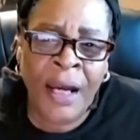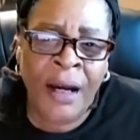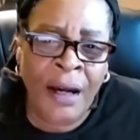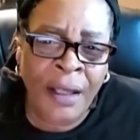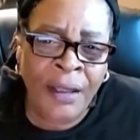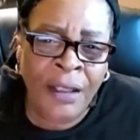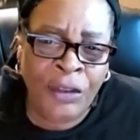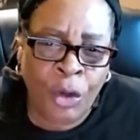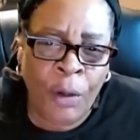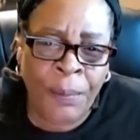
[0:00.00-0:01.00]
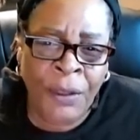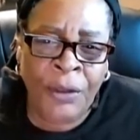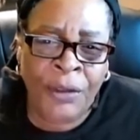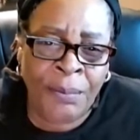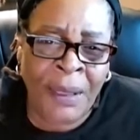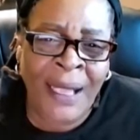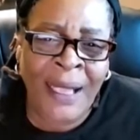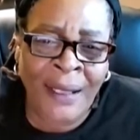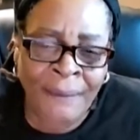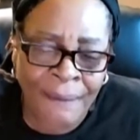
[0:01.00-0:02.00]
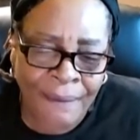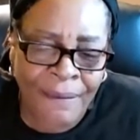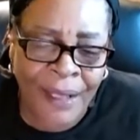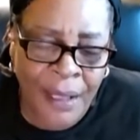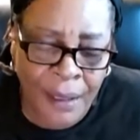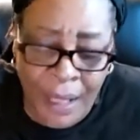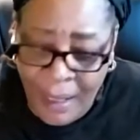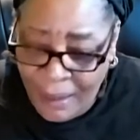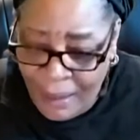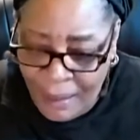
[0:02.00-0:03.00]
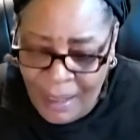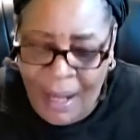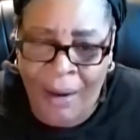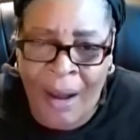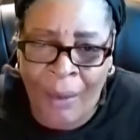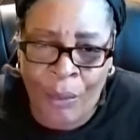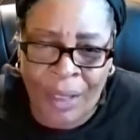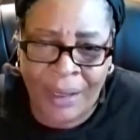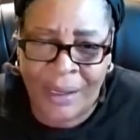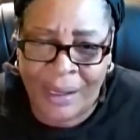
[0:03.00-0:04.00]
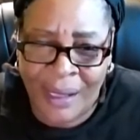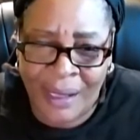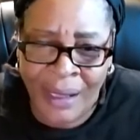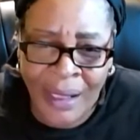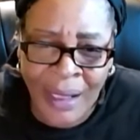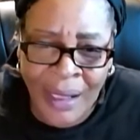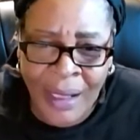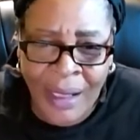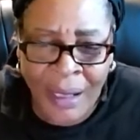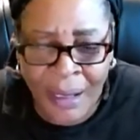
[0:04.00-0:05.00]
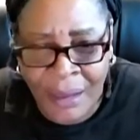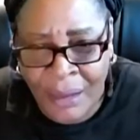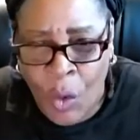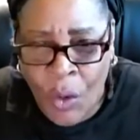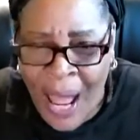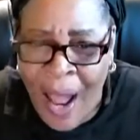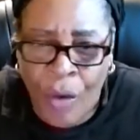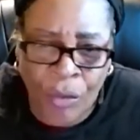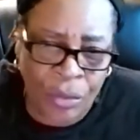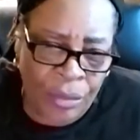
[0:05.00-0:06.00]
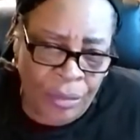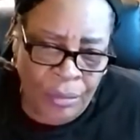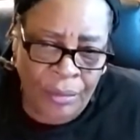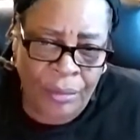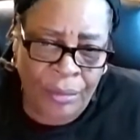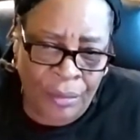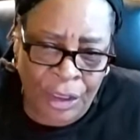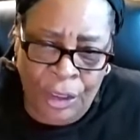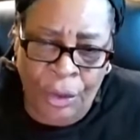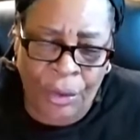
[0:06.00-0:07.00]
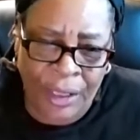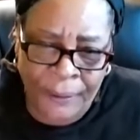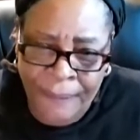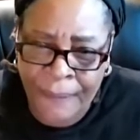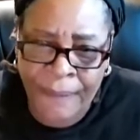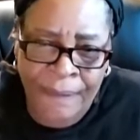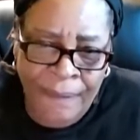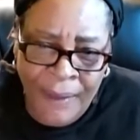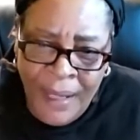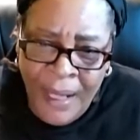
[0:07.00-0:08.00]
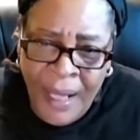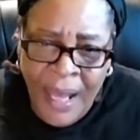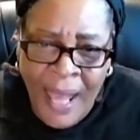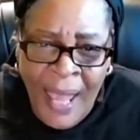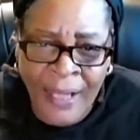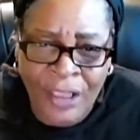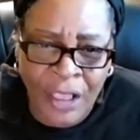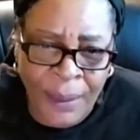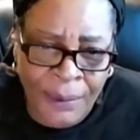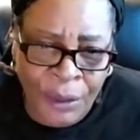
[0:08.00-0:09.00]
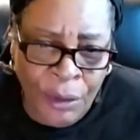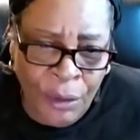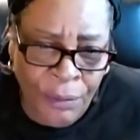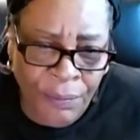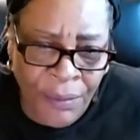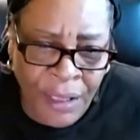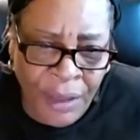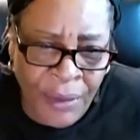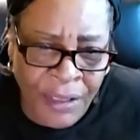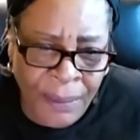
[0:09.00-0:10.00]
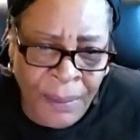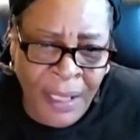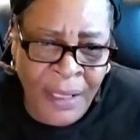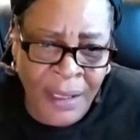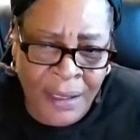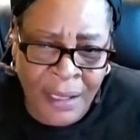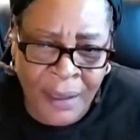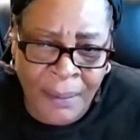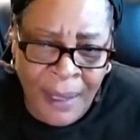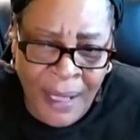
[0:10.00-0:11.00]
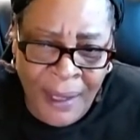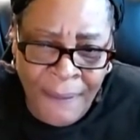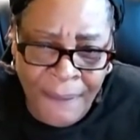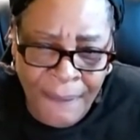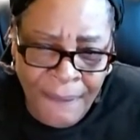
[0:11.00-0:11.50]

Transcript: Uh, the Trump years mean. I, I, I reckon to say uh, low down, dirty. As she observed, there is a meanness to the man